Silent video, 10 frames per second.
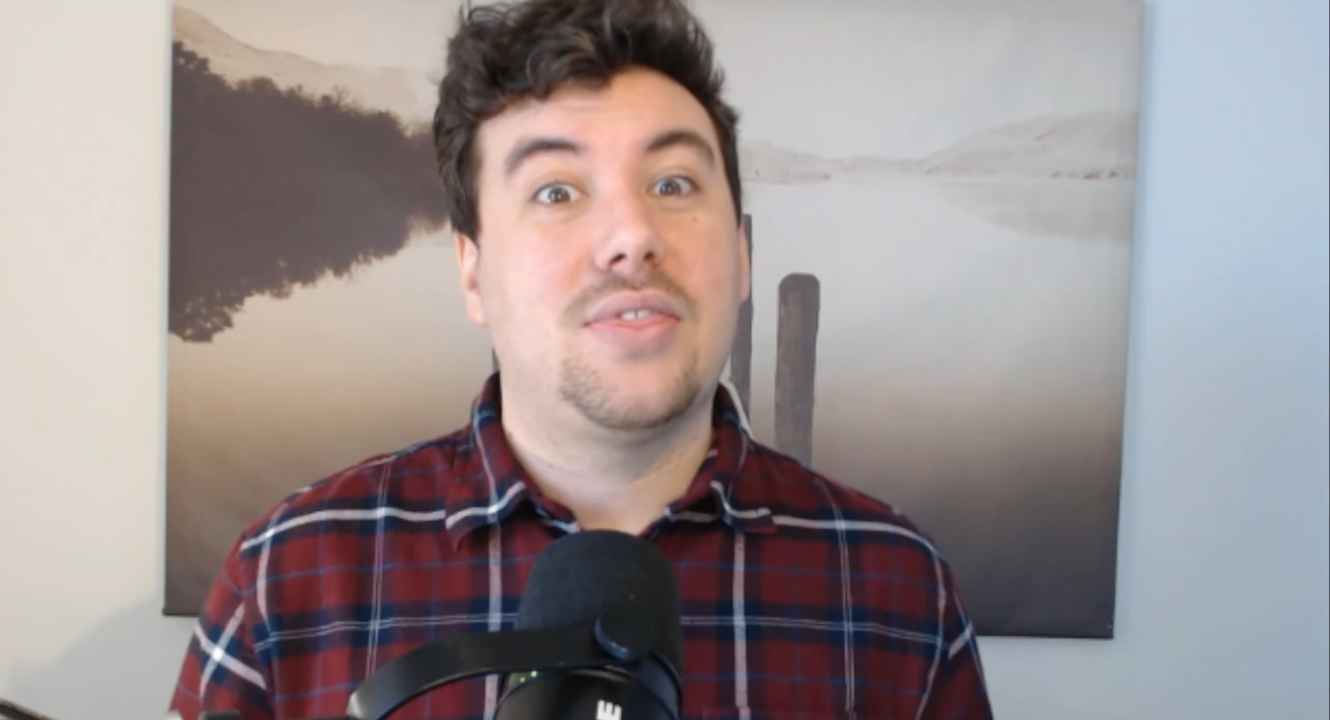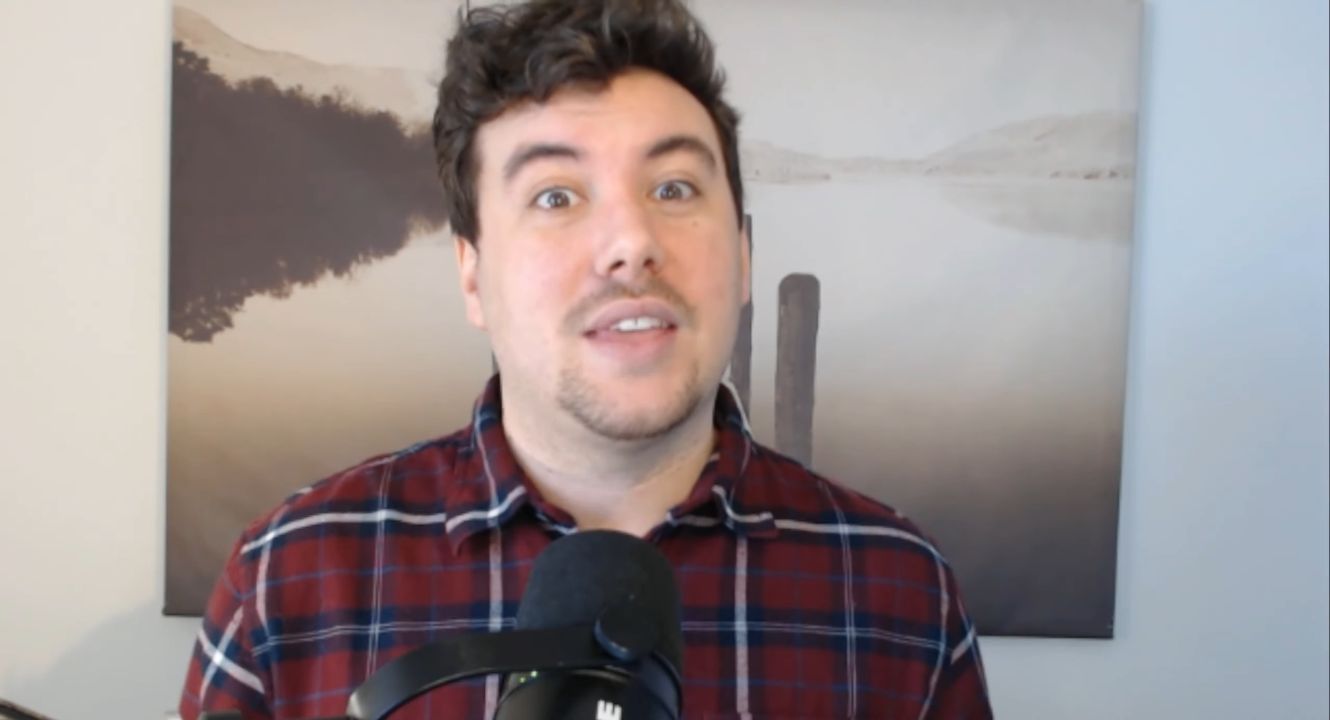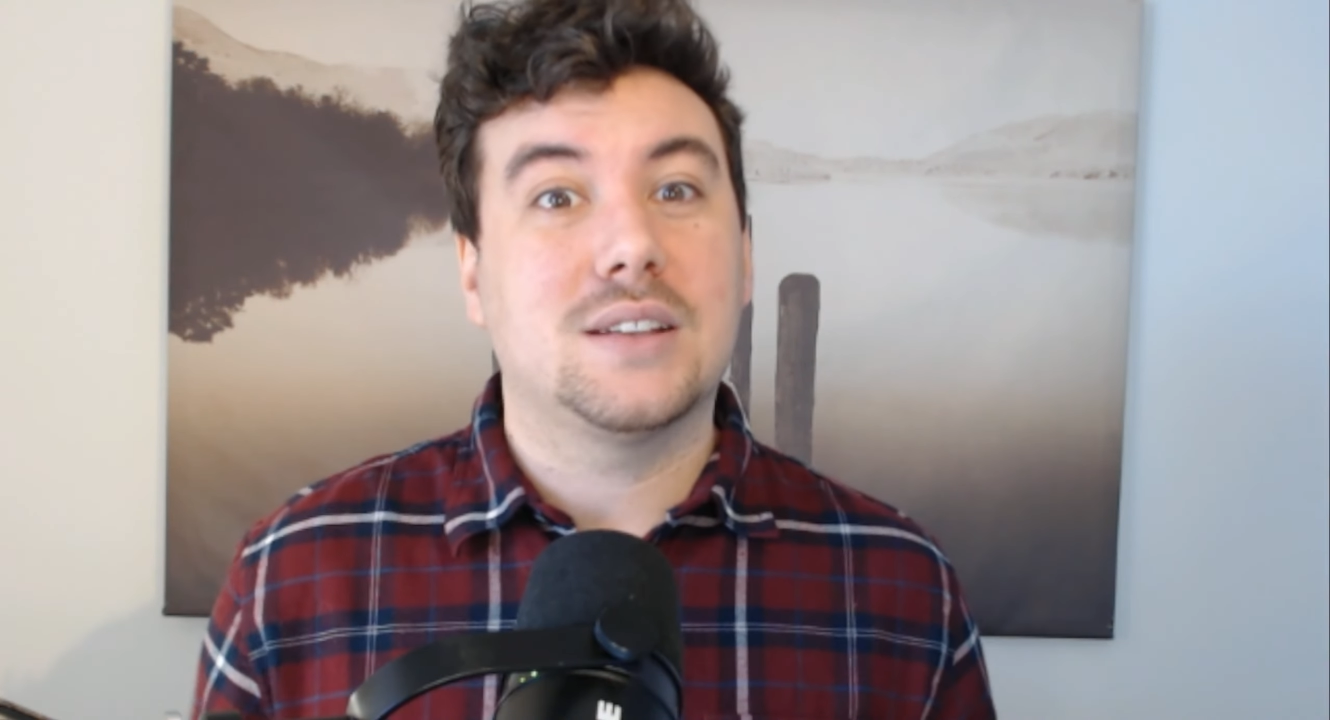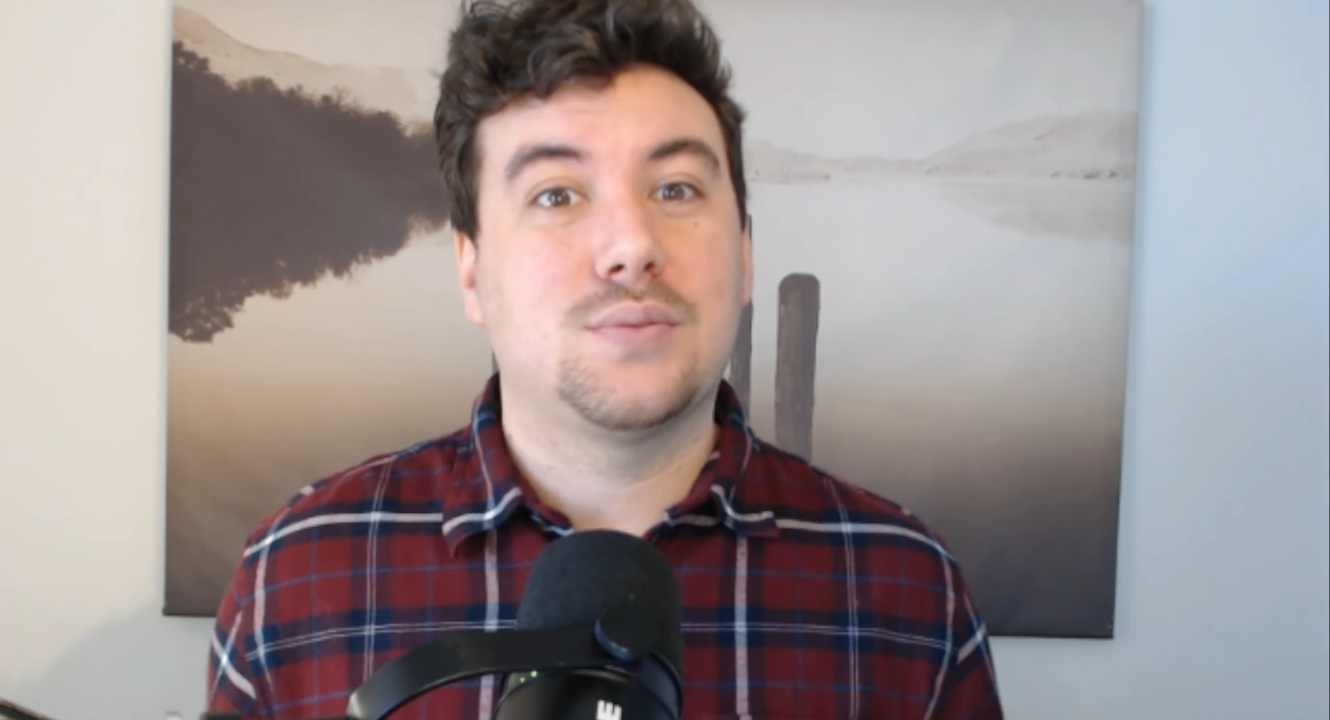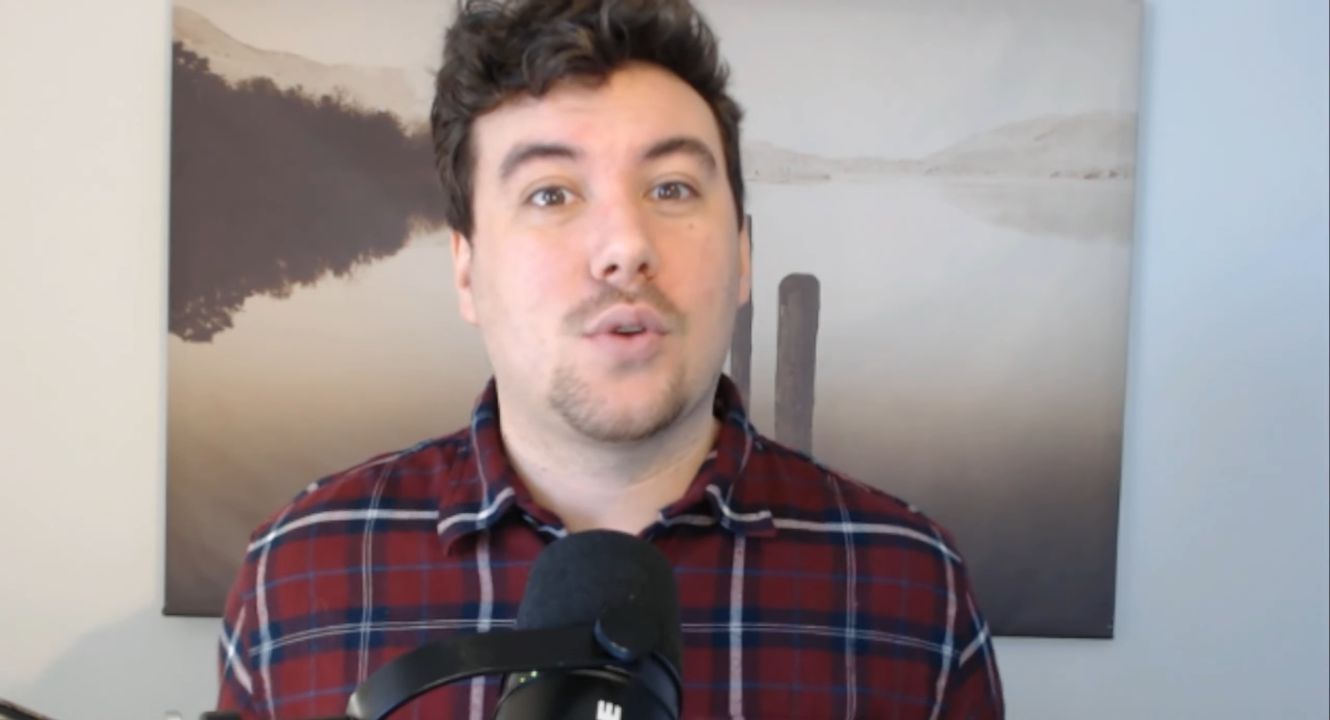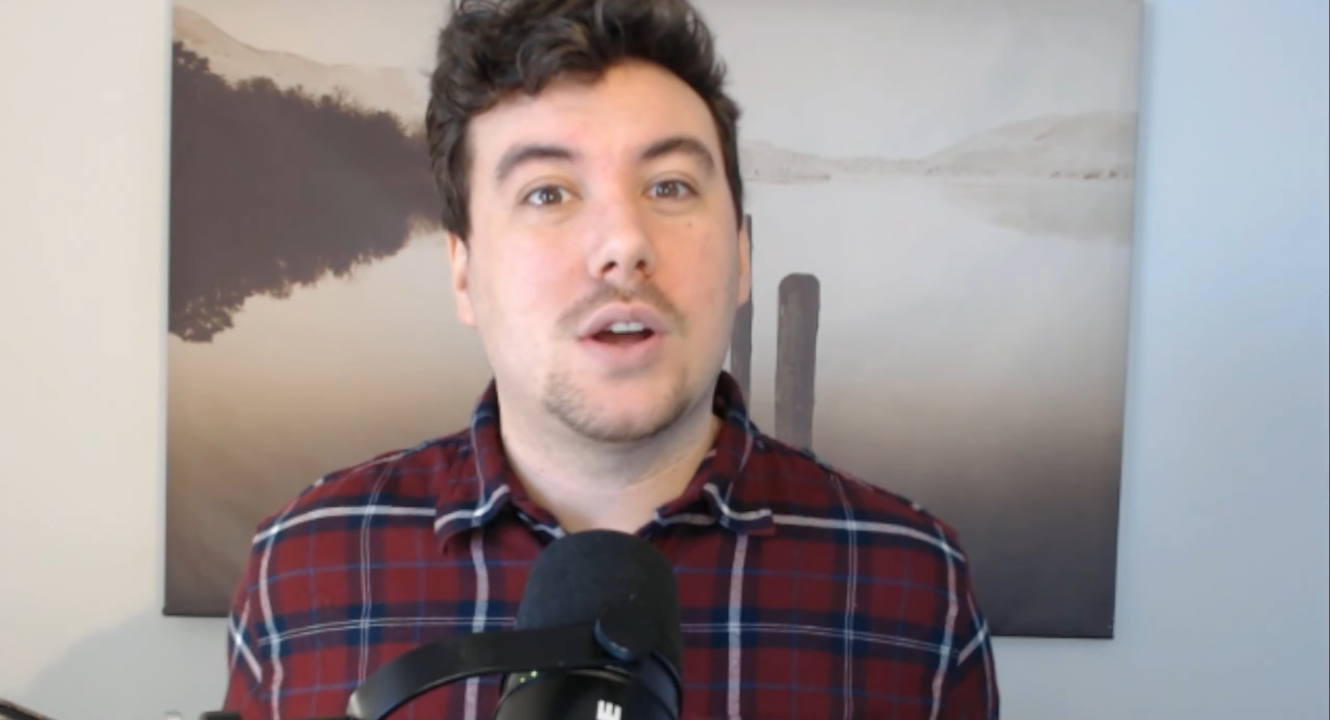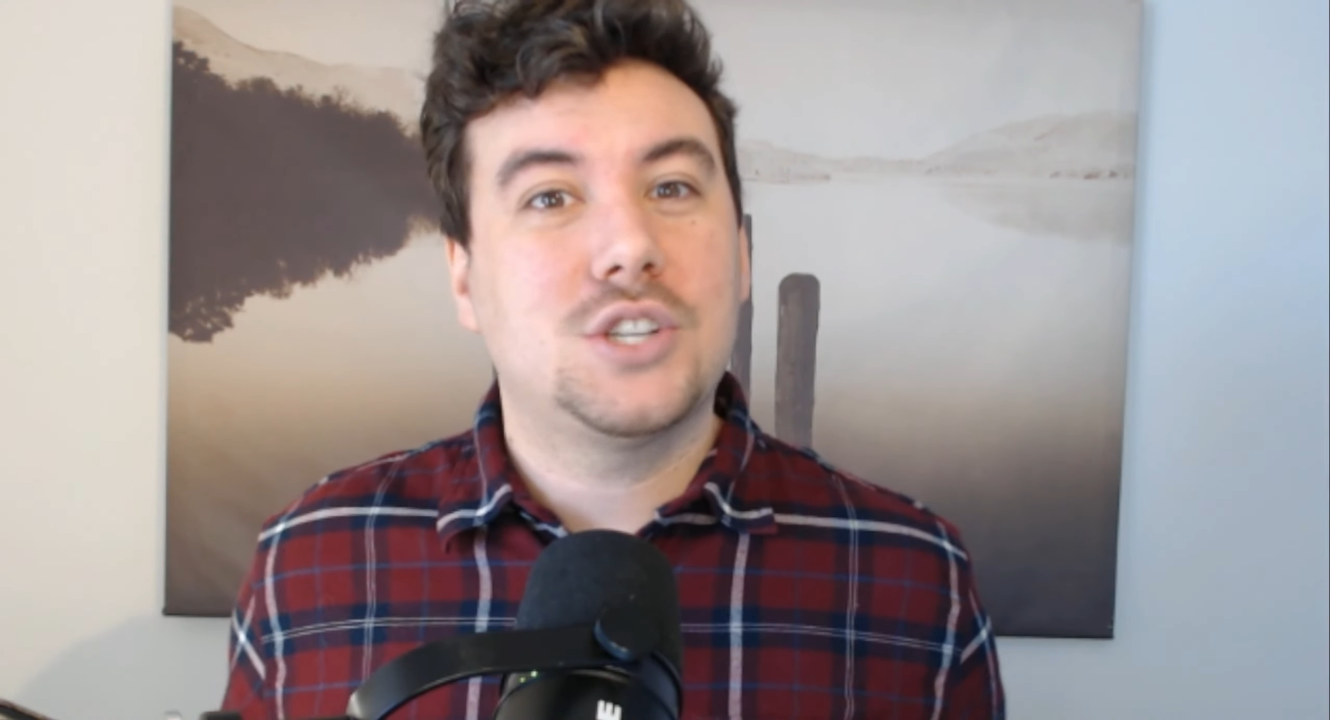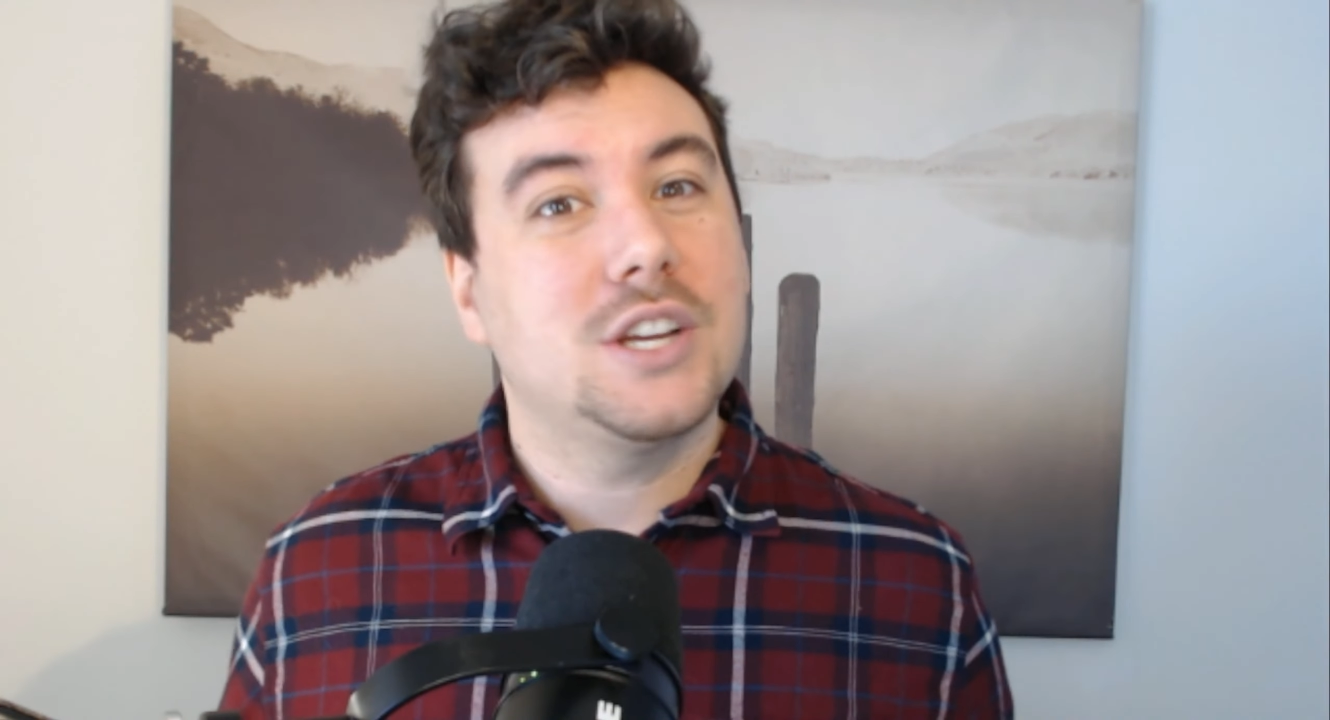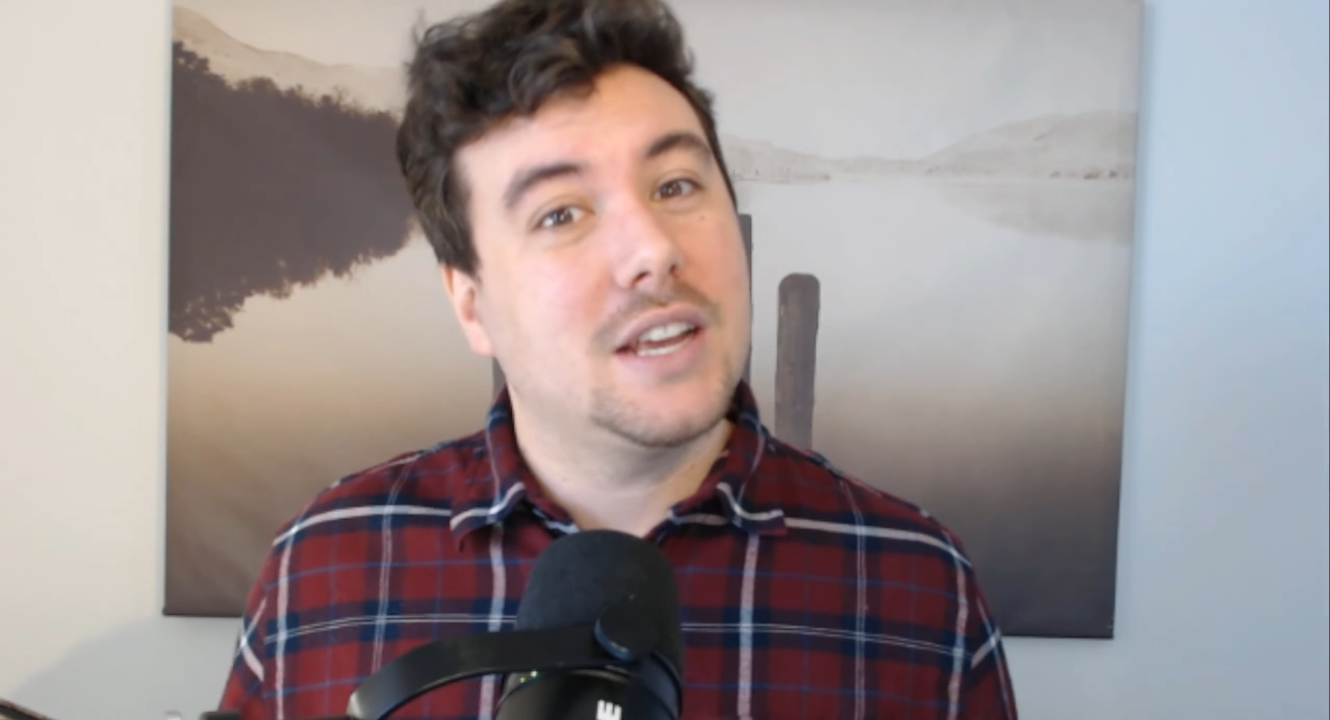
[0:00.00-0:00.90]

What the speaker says: Thanks for watching